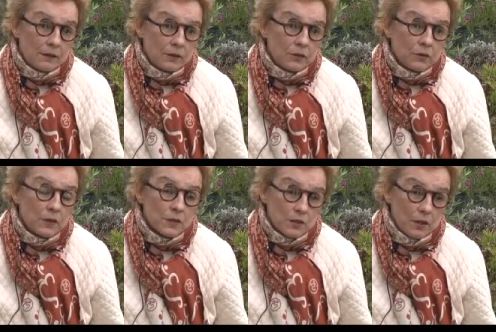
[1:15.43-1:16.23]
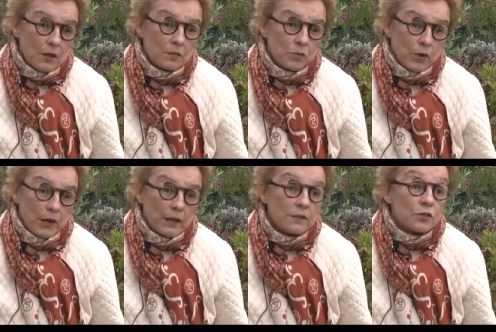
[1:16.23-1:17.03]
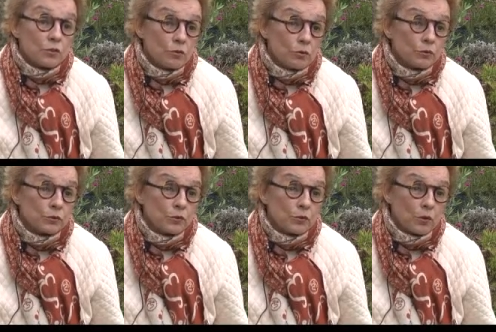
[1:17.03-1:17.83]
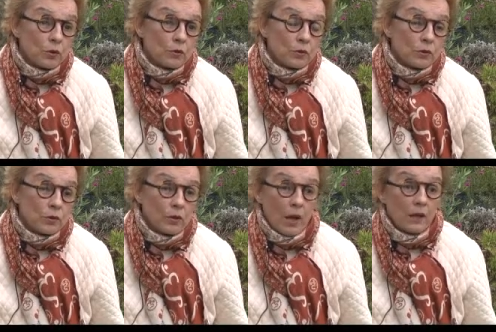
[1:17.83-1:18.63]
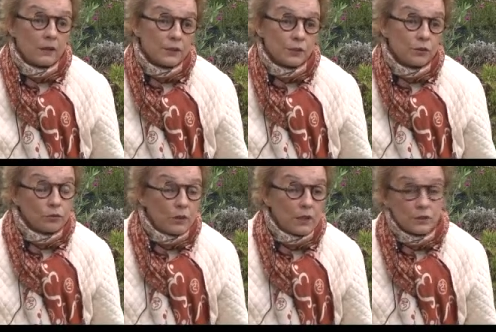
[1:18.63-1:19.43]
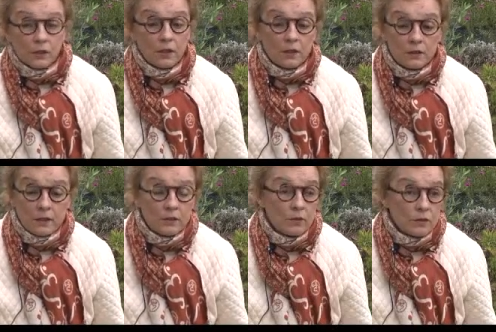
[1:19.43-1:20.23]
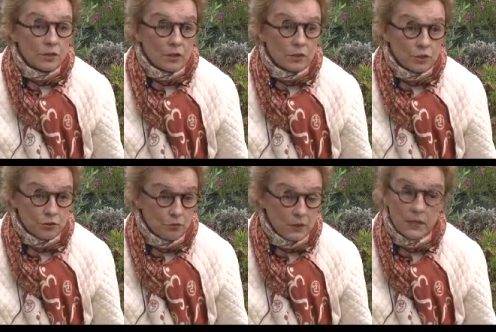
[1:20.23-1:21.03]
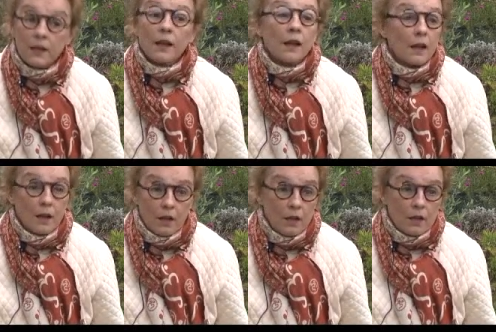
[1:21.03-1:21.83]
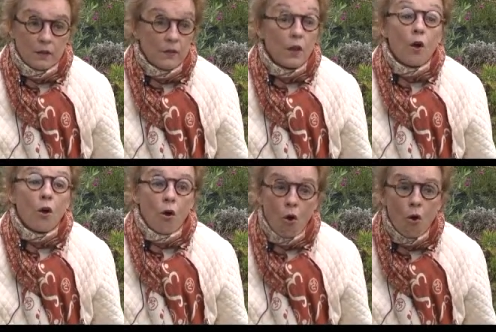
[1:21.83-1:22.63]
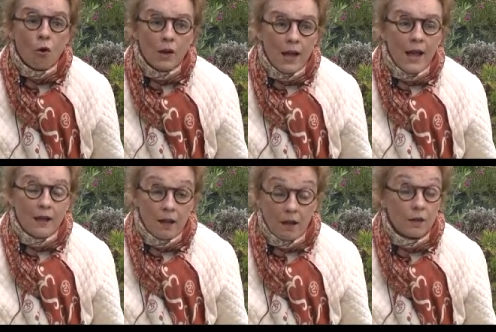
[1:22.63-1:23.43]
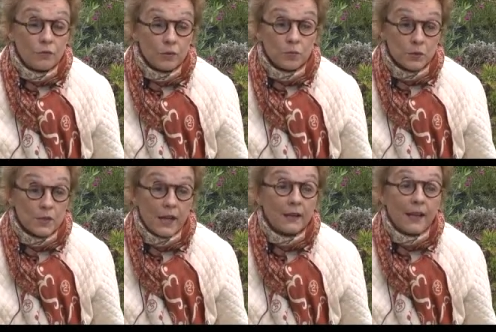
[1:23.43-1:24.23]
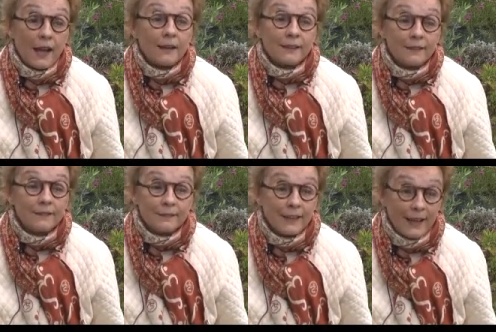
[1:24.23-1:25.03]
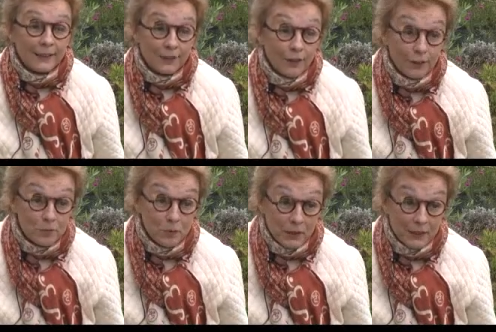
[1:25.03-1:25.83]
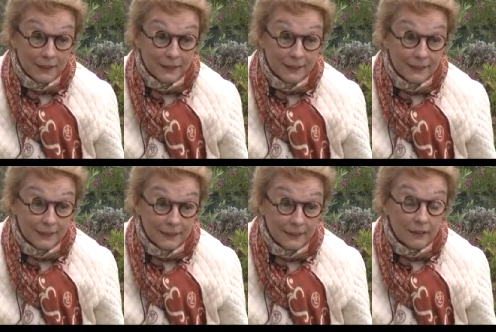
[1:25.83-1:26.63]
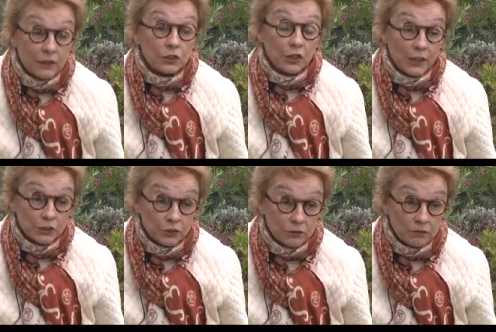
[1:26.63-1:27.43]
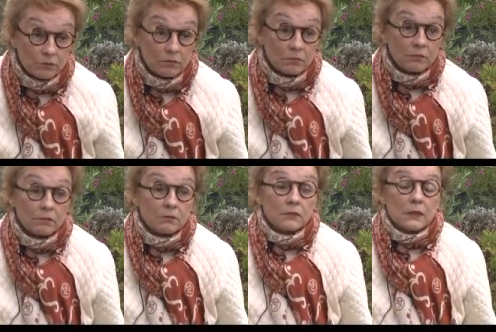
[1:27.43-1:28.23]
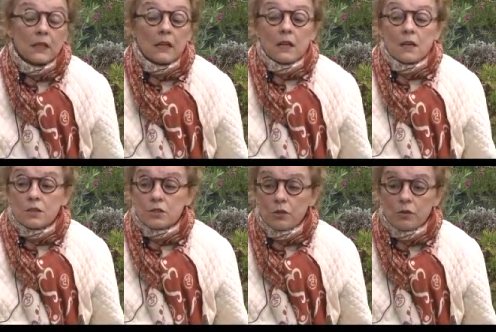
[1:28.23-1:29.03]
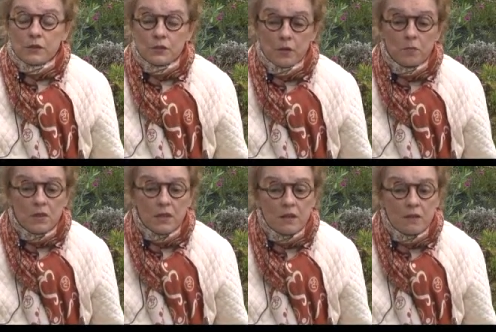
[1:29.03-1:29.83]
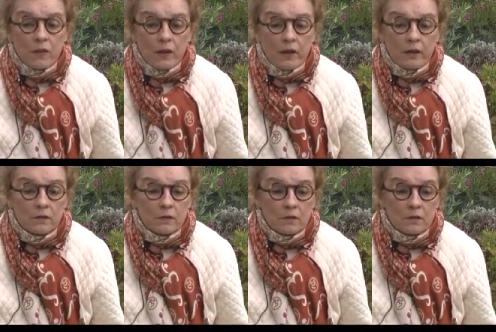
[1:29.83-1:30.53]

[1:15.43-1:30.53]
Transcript: There's a heartbreak in schools. The adolescent who takes the gun and starts shooting, they all 100% had a heartbreak, rejection. So it's something that